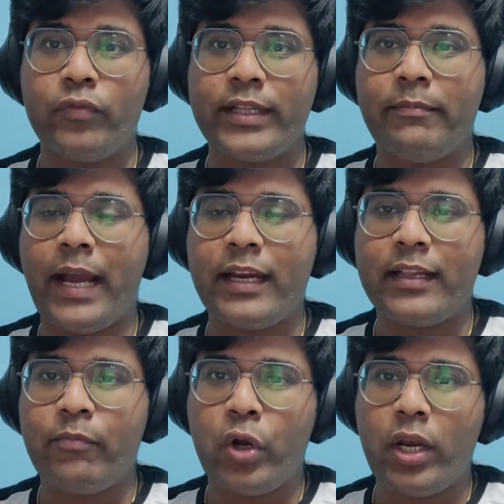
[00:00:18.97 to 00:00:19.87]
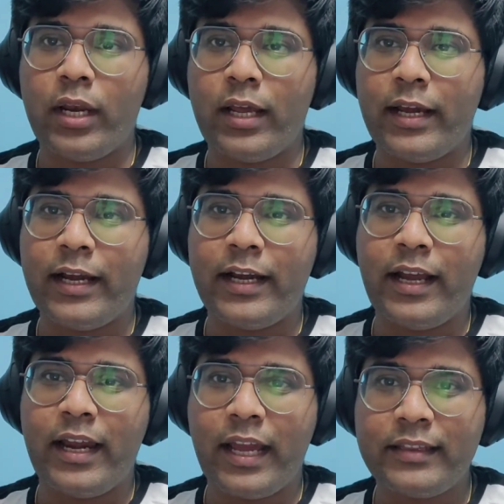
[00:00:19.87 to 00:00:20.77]
both with the bat and the ball.
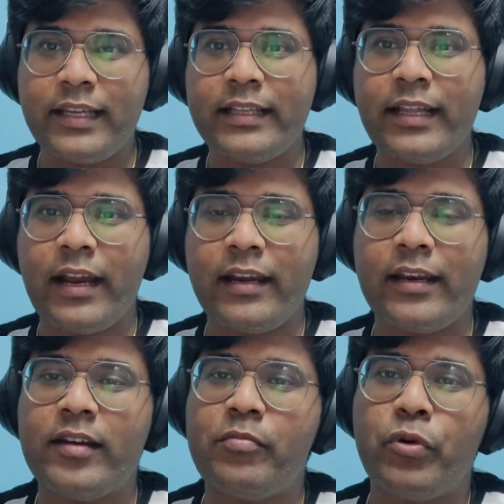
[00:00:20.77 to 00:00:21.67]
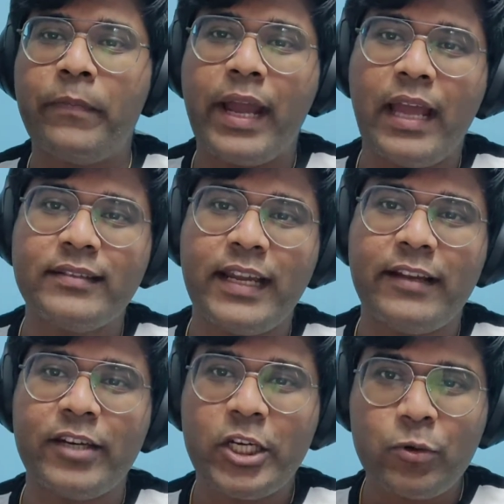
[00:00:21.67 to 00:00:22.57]
Uh, and I think that Mumbai has
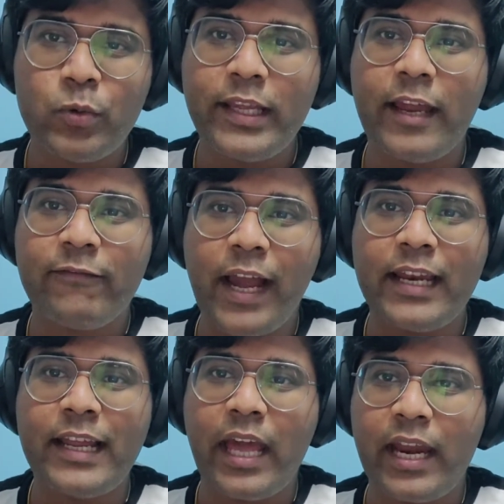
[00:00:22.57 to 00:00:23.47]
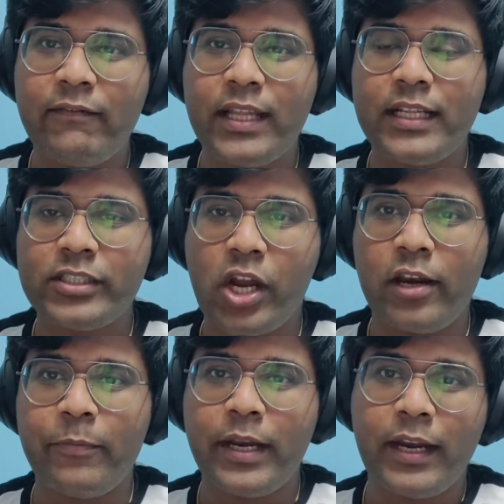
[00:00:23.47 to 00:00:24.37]
like truly and finally arrived in this
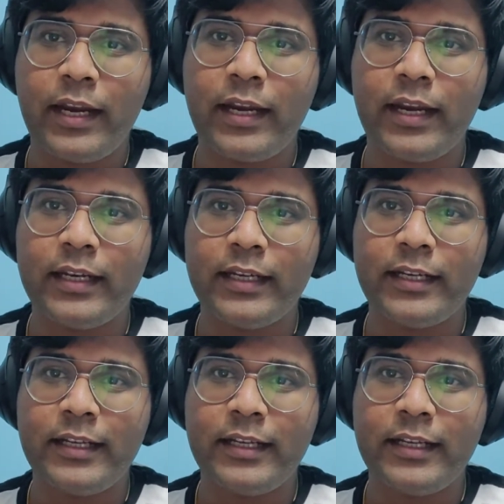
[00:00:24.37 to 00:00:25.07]
tournament and